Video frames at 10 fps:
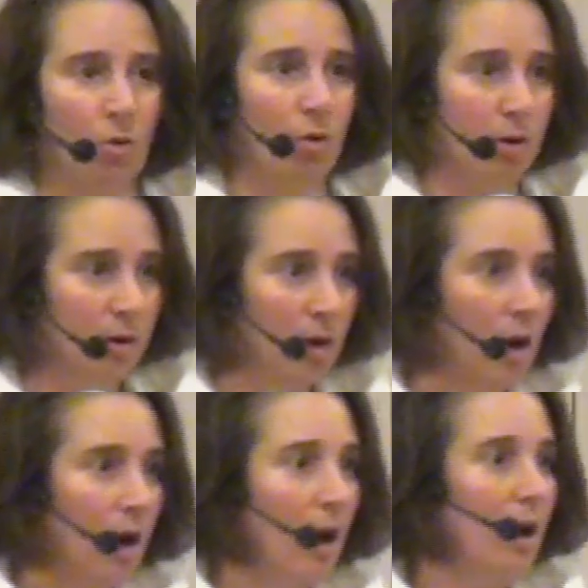
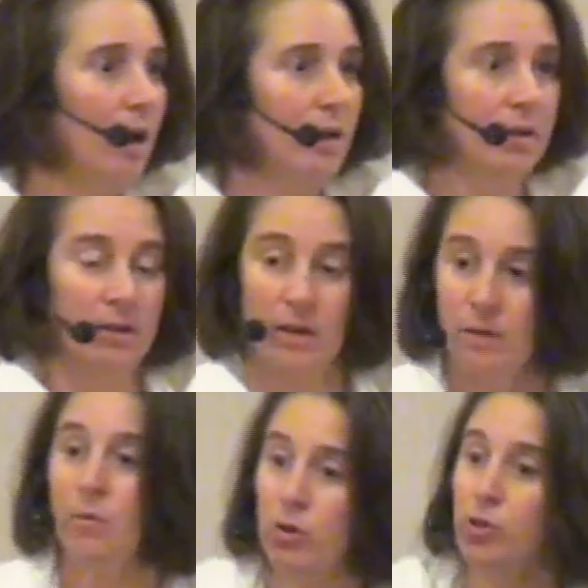Or on
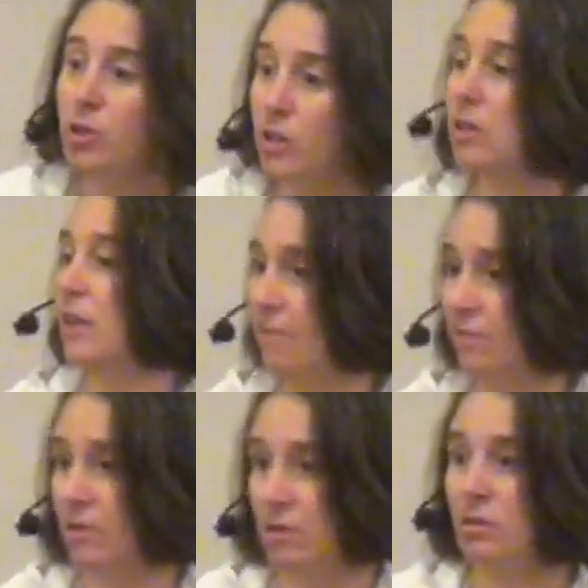an emotional
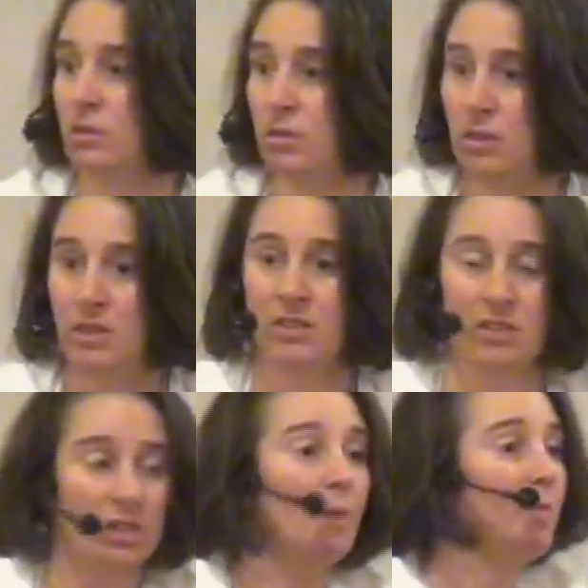level,
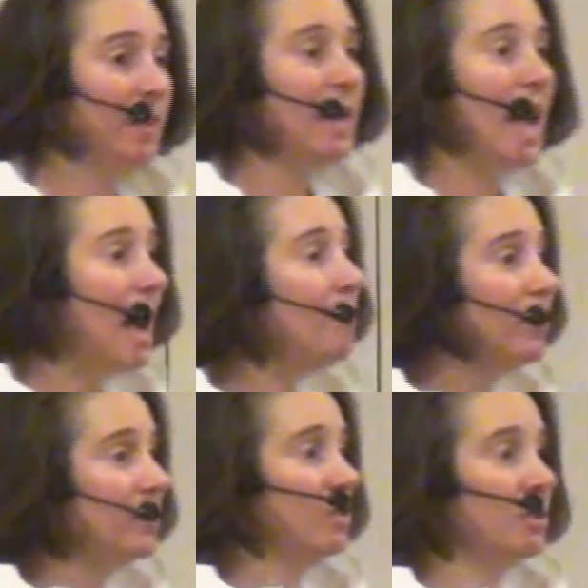something
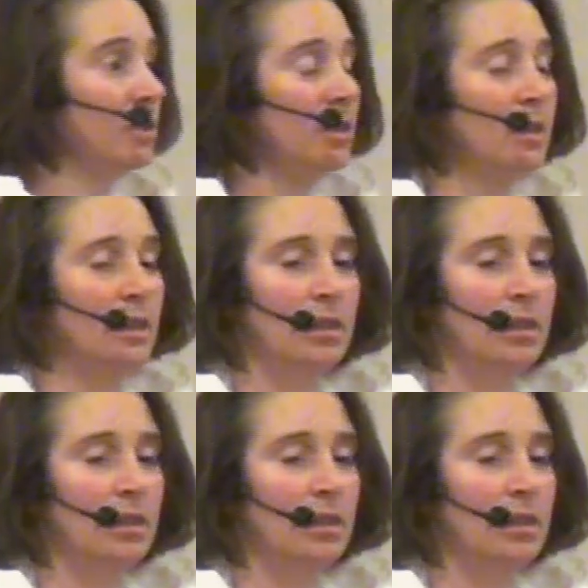happens.